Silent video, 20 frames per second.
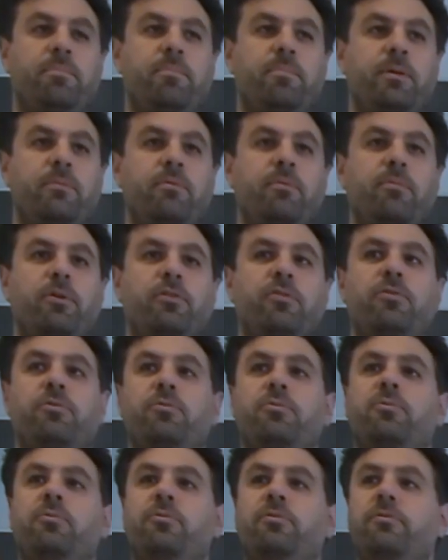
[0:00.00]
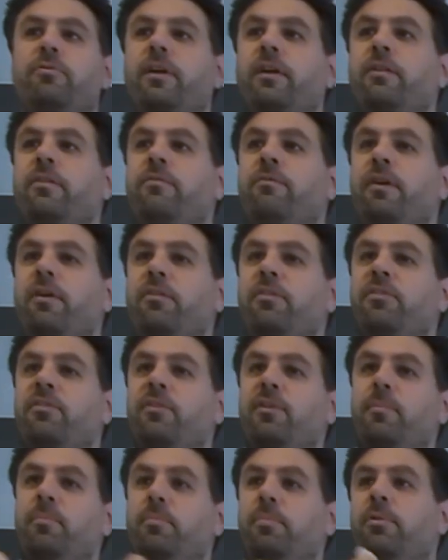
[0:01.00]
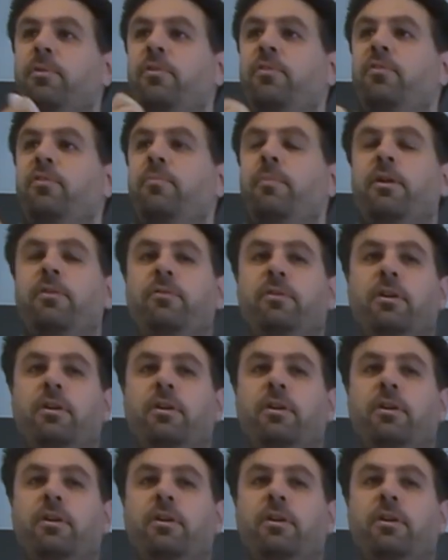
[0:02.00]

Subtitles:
we want you to find a very simple symmetric